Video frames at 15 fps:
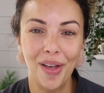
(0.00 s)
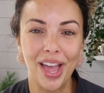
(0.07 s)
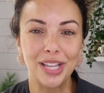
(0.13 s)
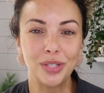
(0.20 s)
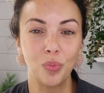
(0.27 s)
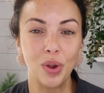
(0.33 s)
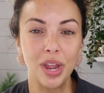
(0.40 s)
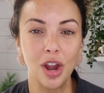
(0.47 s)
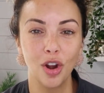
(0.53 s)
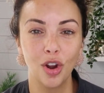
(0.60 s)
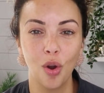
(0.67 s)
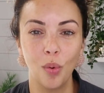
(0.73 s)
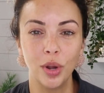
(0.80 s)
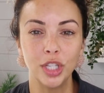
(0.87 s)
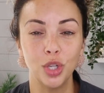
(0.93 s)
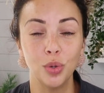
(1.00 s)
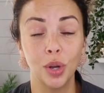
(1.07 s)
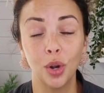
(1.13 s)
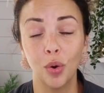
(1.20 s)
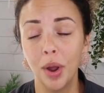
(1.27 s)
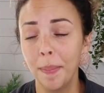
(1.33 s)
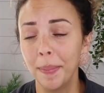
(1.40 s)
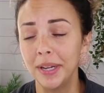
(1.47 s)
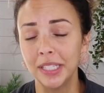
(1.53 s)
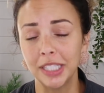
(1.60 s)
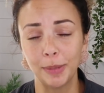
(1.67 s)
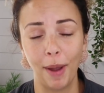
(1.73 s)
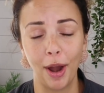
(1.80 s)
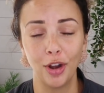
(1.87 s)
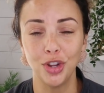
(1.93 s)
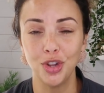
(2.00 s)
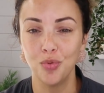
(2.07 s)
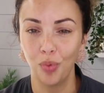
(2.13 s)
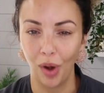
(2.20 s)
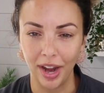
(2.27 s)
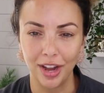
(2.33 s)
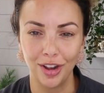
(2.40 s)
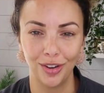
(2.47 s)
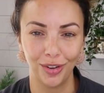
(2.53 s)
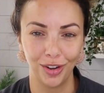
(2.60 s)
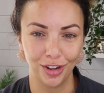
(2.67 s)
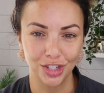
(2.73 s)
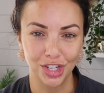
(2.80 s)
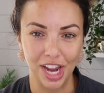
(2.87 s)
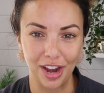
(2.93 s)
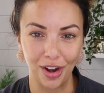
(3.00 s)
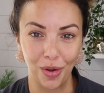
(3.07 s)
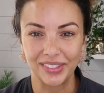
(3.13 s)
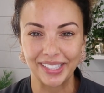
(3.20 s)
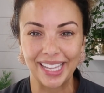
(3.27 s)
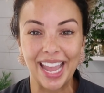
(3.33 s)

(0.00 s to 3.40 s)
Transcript: as we are going to equip and inspire you right here on our channel.